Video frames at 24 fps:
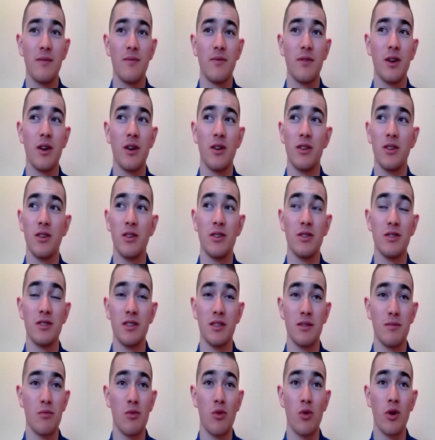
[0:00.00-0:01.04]
You can do this in
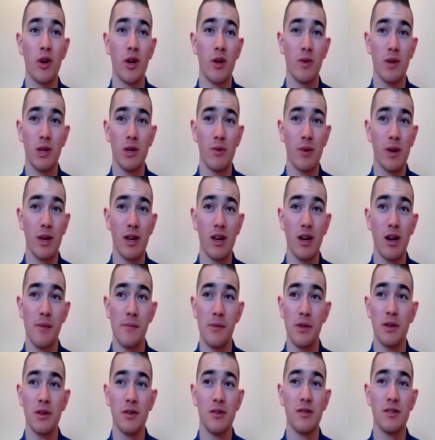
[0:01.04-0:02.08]
the morning when you wake up. You
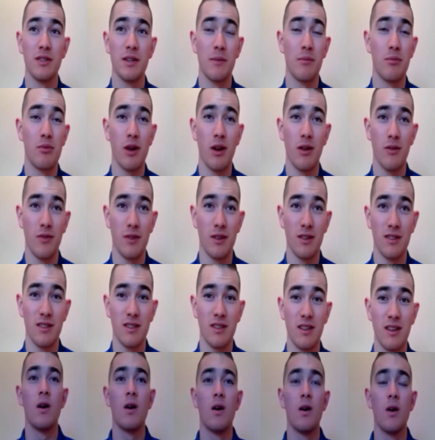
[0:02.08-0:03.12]
can do this at breakfast.
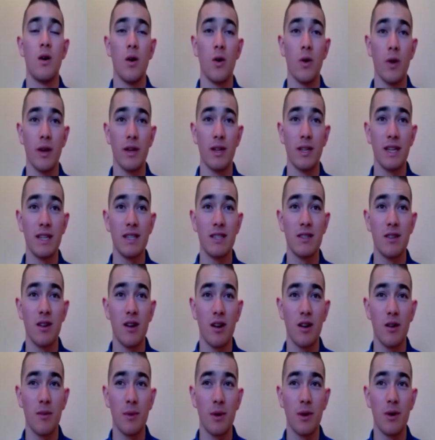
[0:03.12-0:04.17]
Okay, let's
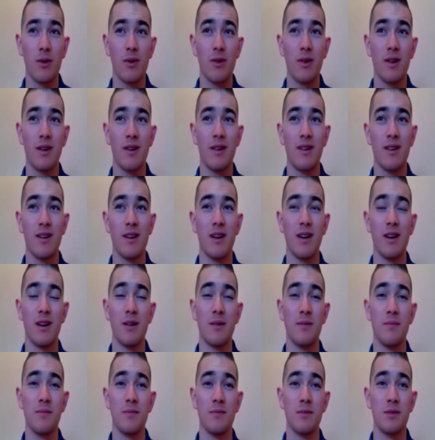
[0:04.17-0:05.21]
talk about
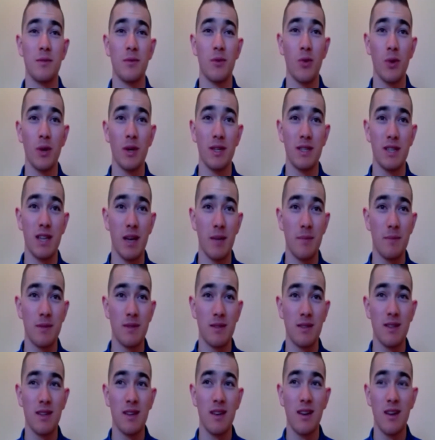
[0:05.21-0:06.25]
some quick
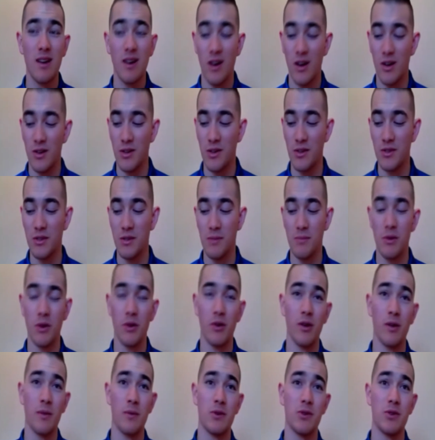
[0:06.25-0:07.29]
tips on using
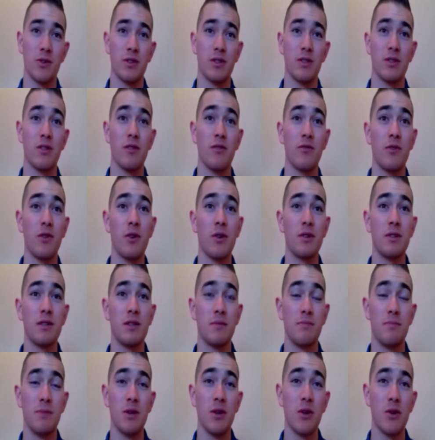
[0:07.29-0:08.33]
motor imagery. So the first is
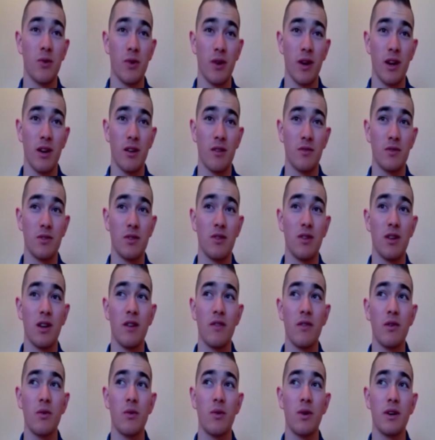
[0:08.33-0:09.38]
be creative. So you
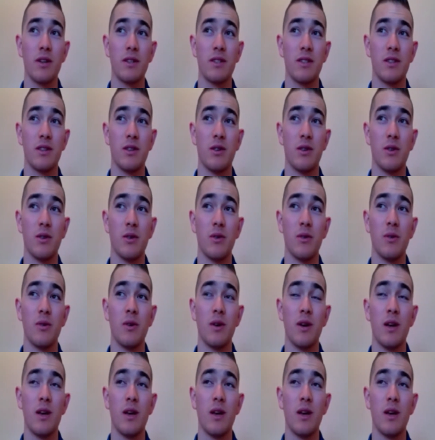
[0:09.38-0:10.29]
never want to